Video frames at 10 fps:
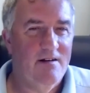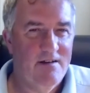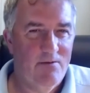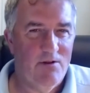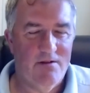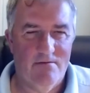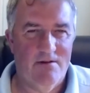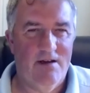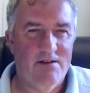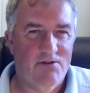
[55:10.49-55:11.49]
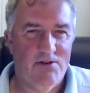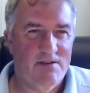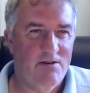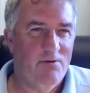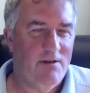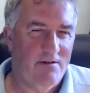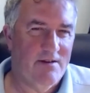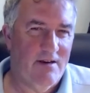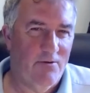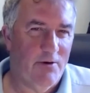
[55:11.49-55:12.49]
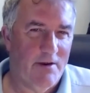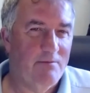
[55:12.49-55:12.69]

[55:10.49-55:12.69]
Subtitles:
yeah, well, it had nothing to do with it only lowering it.